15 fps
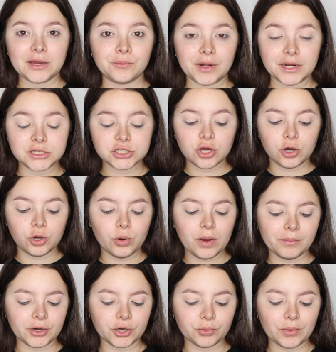and ready to go,
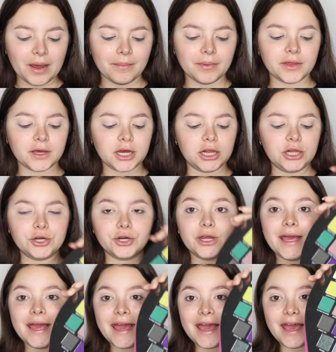I'm gonna grab the color
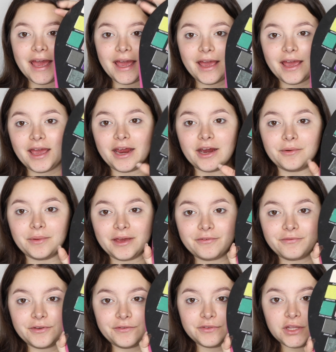Area
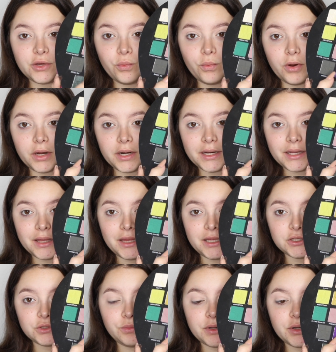51,
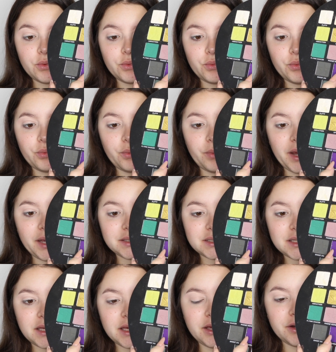this one right
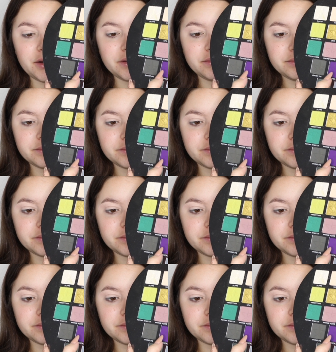here,